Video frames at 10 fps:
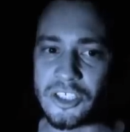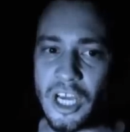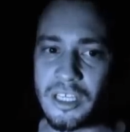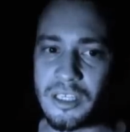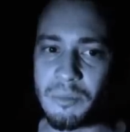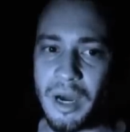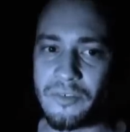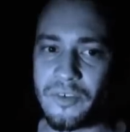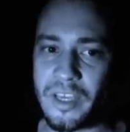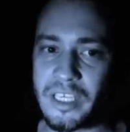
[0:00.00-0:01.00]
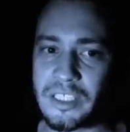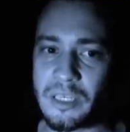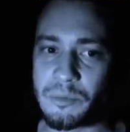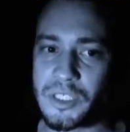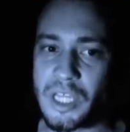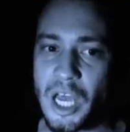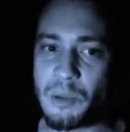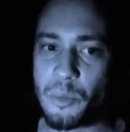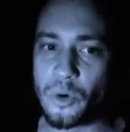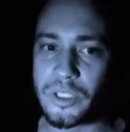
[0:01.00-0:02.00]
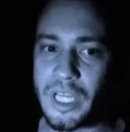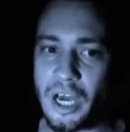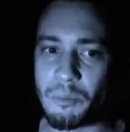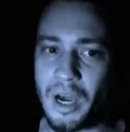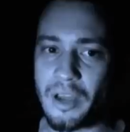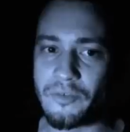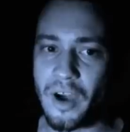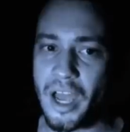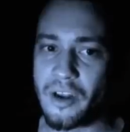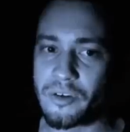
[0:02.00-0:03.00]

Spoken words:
under my fingertips as I pour down my fire